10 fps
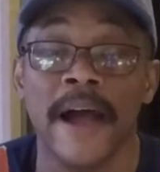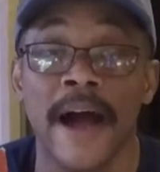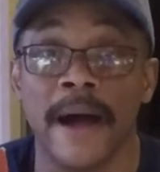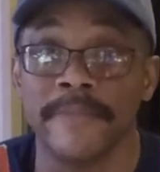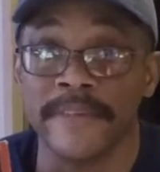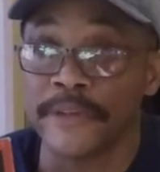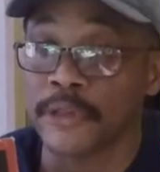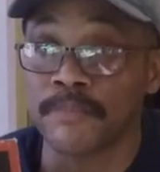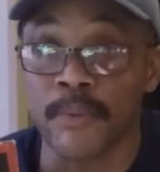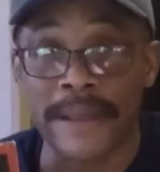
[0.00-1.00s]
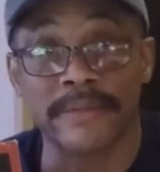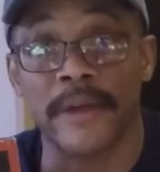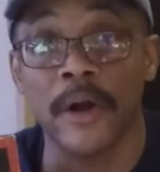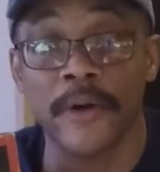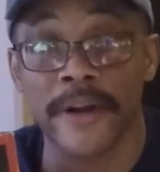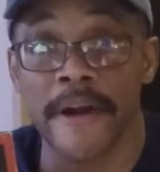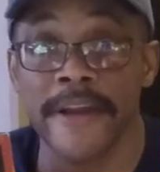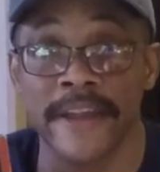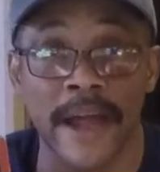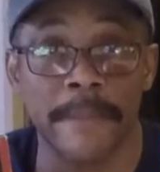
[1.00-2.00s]
um, it just brightens that whole
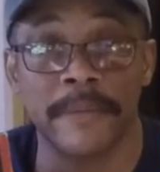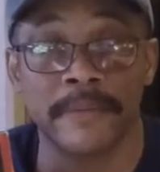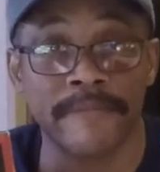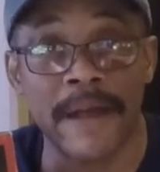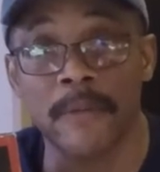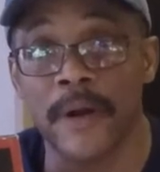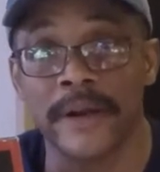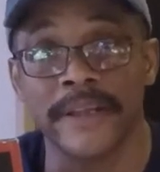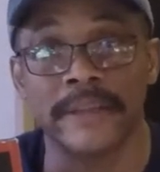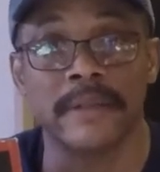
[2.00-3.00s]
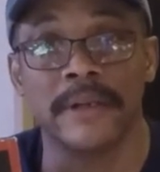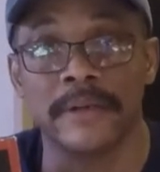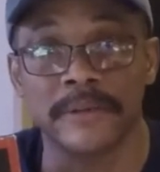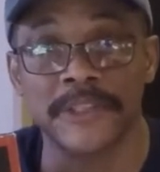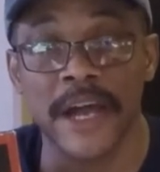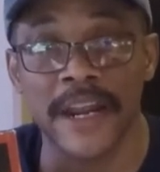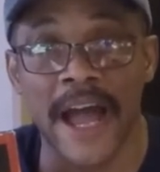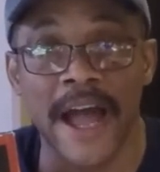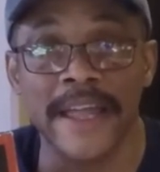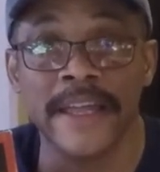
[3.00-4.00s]
area up. And if I wanted to get a little shut
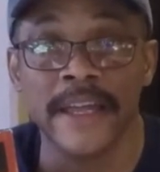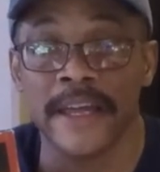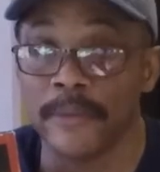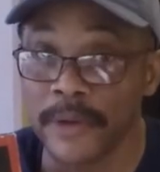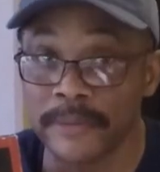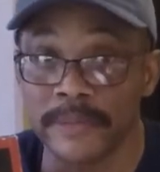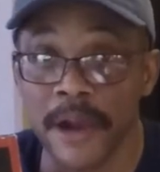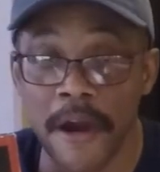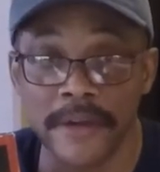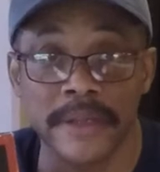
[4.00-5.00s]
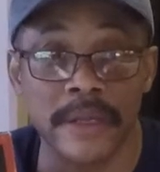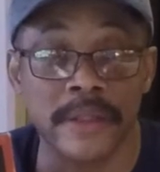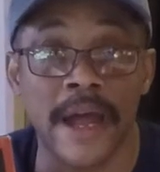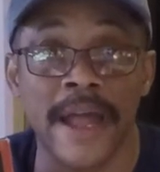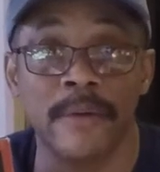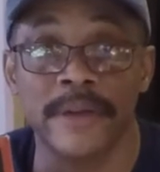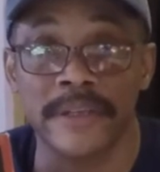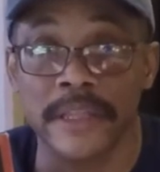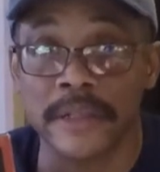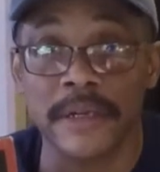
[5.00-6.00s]
eye and with darkness, I
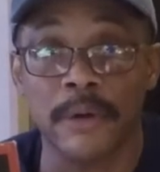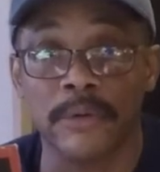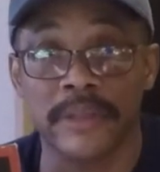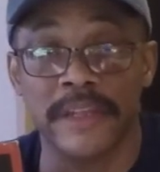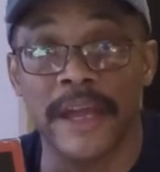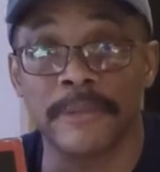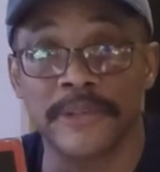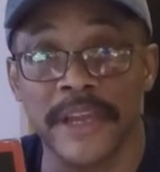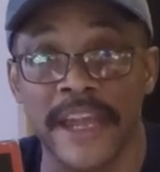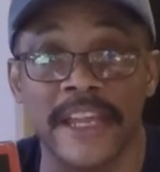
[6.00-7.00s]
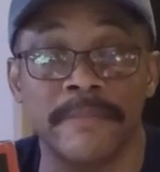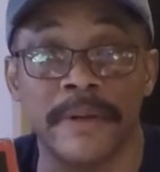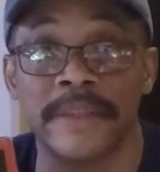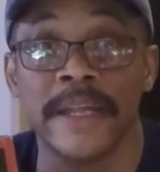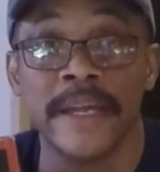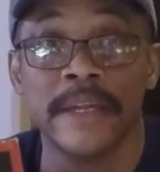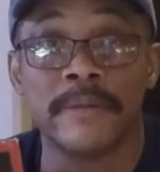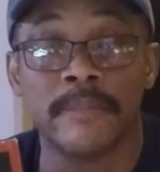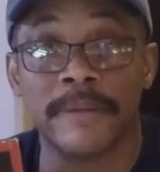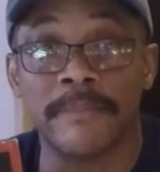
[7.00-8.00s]
would just close the um, shade. But,
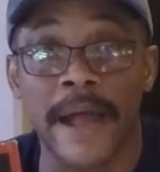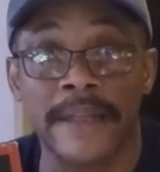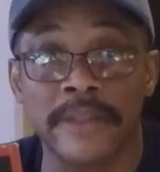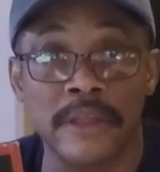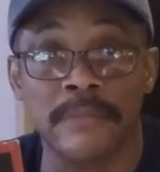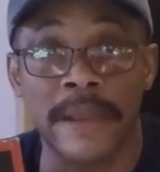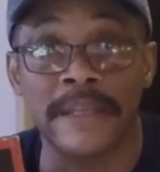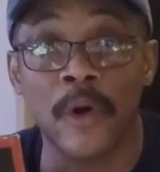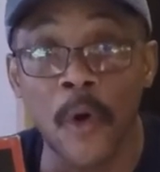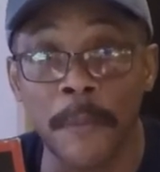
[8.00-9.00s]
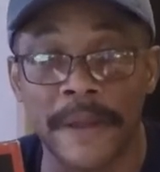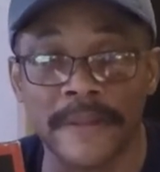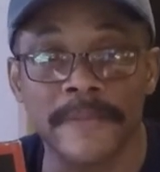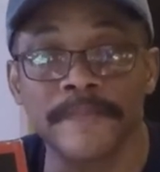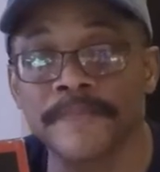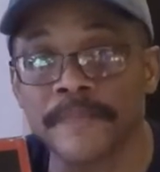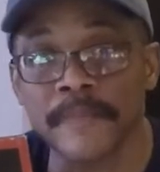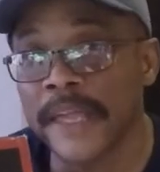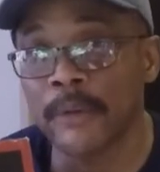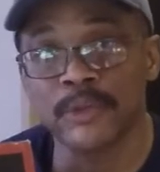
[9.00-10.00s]
but by this being open,
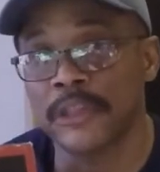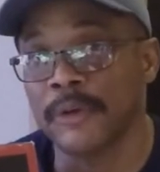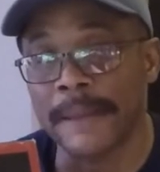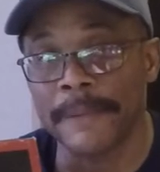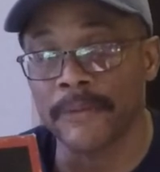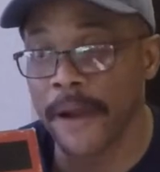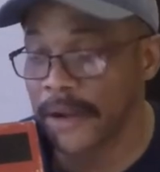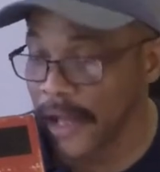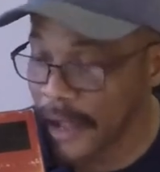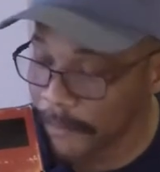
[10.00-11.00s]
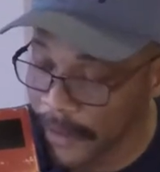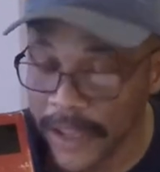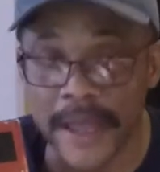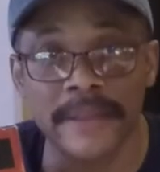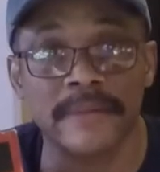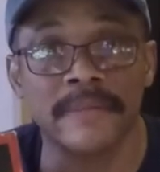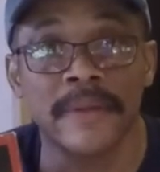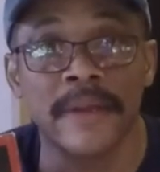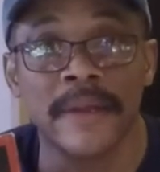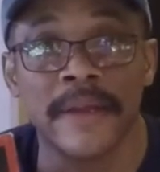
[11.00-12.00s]
it will just wake me right up and
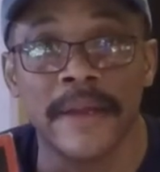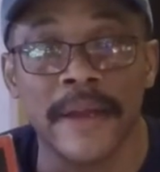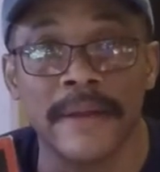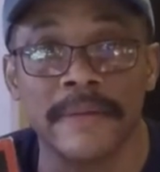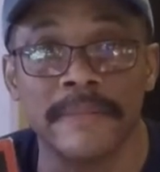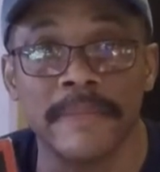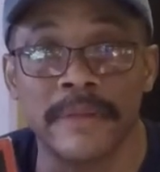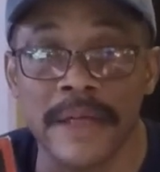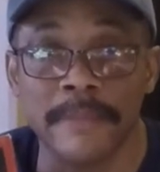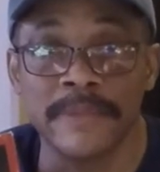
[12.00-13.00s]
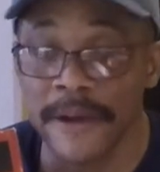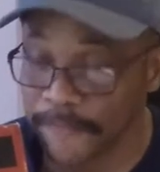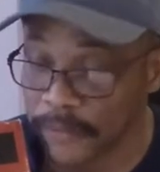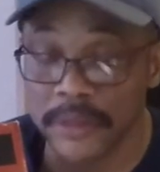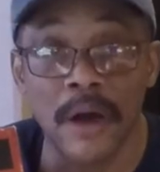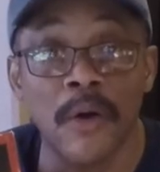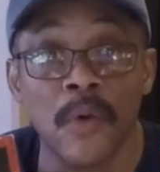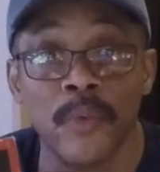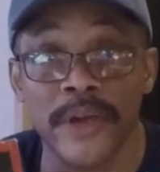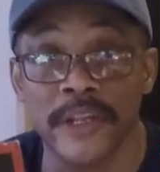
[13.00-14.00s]
be something different. So
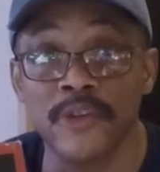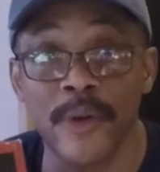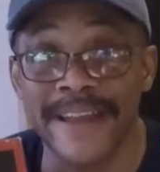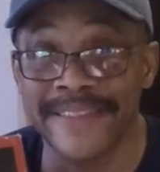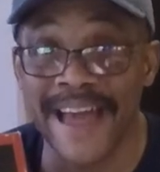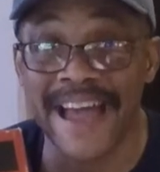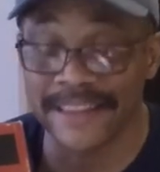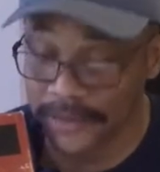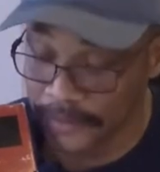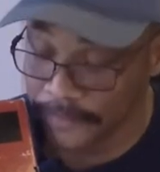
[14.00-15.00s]
we're going to try that